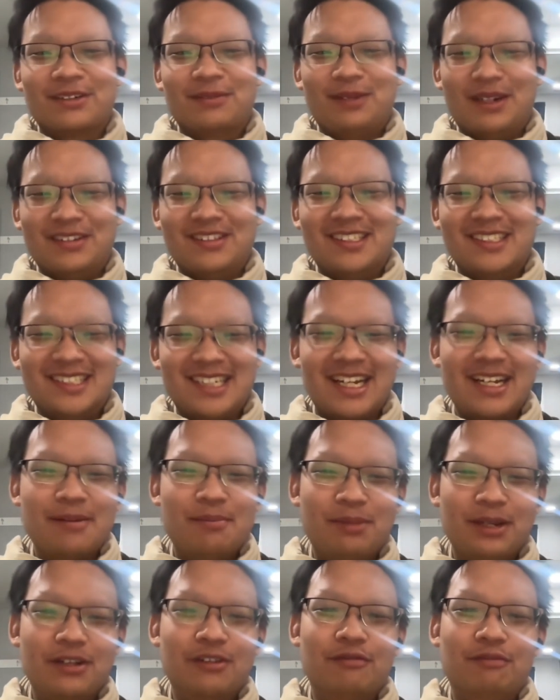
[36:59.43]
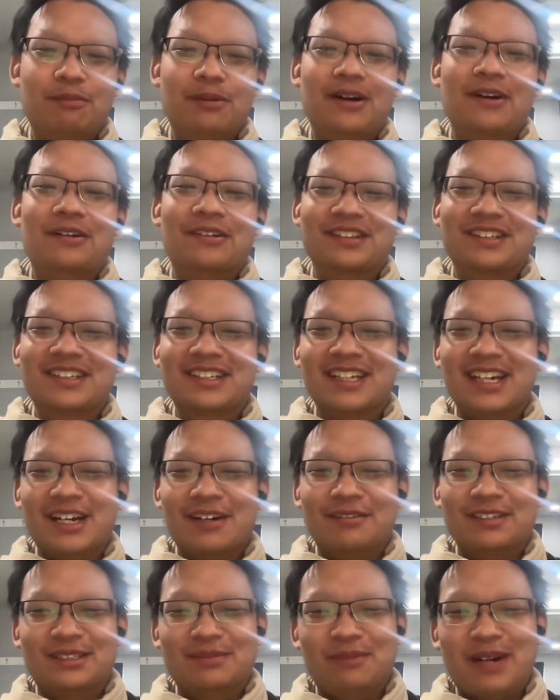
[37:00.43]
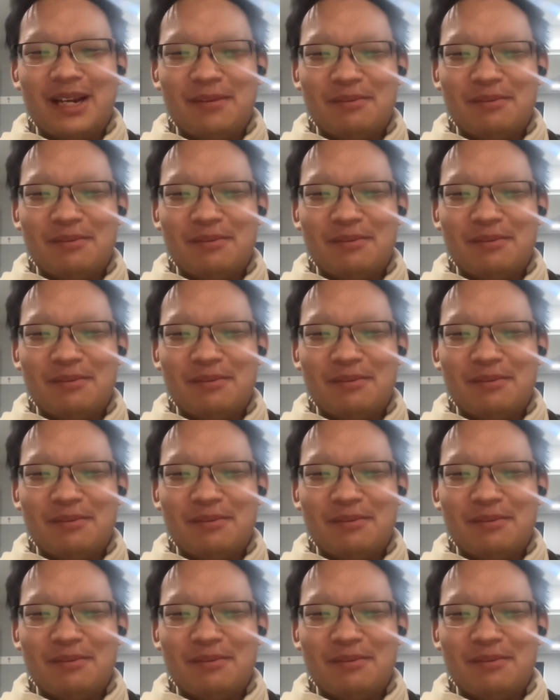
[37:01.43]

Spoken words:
about to say a bit of both, which might